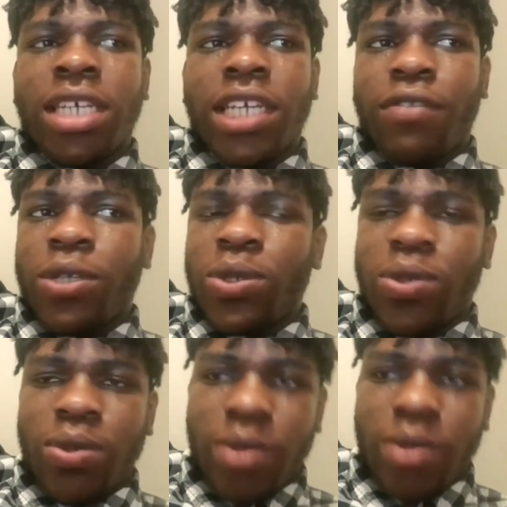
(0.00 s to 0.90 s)
if you want to
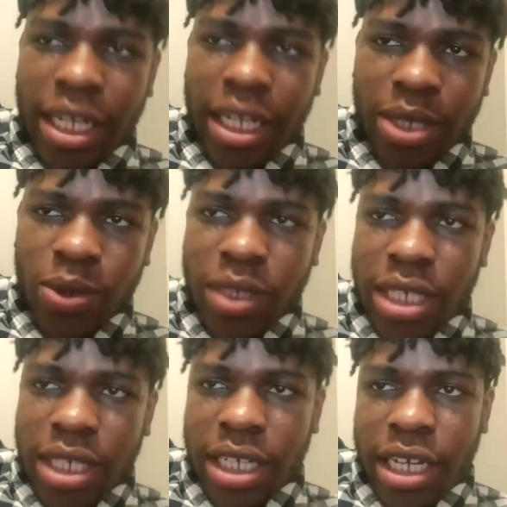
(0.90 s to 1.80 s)
do like the twist
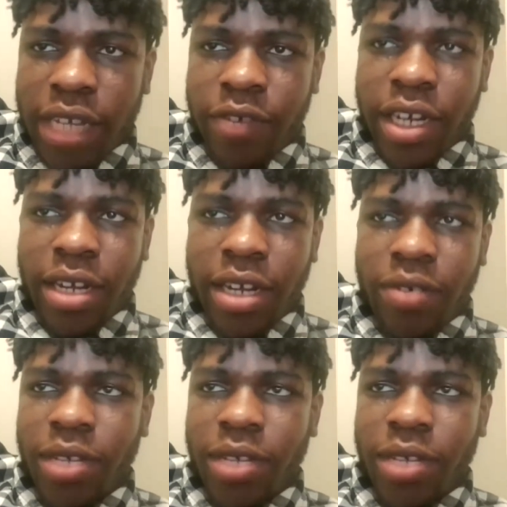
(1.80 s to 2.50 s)
that I have right now,